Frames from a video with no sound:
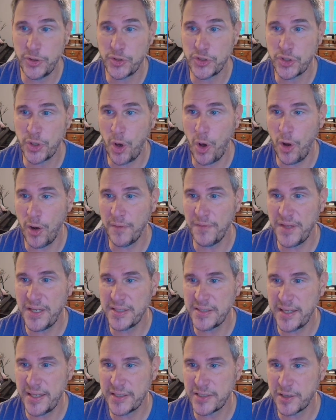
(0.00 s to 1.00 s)
So all of these
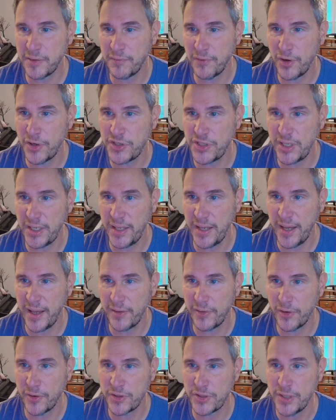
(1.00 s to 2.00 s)
things converging
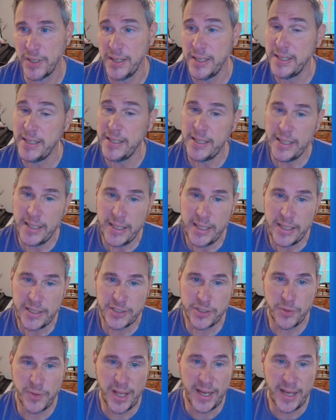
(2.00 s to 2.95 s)
together so that